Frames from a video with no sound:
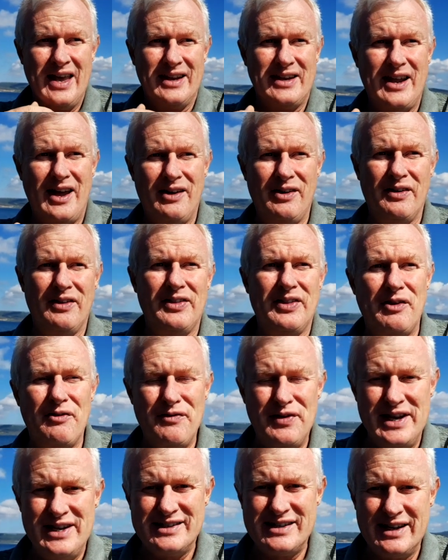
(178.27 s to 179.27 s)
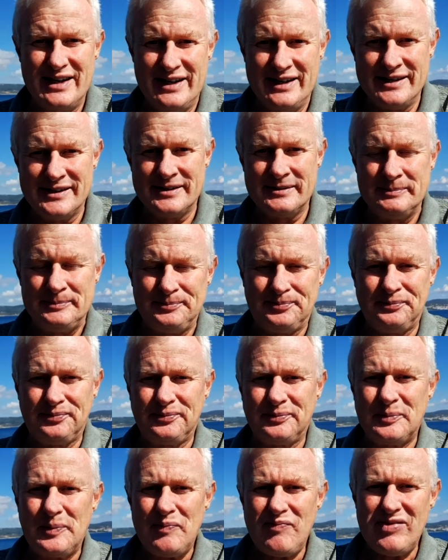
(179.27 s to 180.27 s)
Now, the reason is
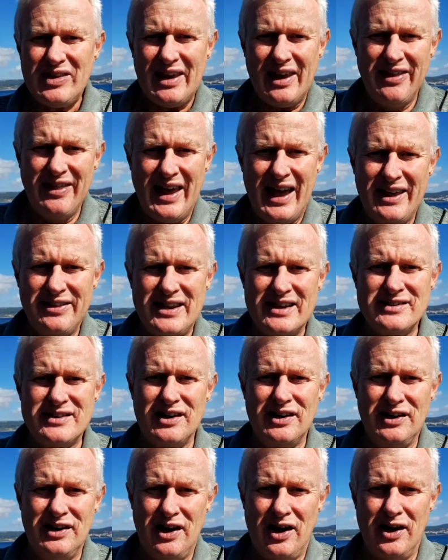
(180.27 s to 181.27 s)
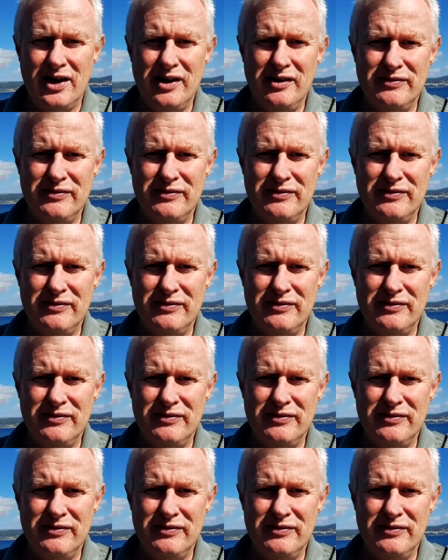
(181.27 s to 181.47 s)
that there's a lot